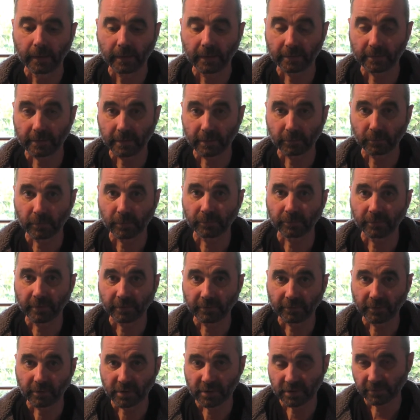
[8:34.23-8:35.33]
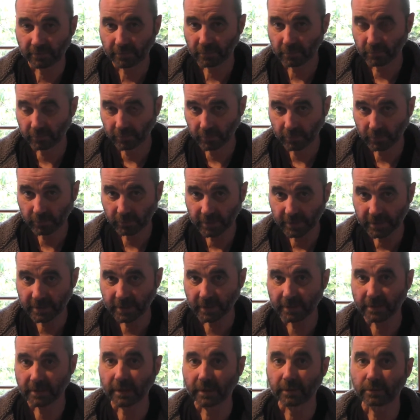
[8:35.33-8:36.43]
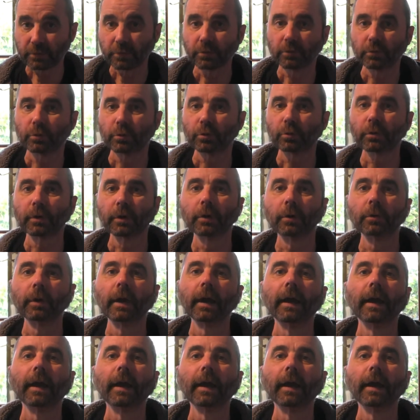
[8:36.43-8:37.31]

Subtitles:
thing with a Fusion 360 tutorial,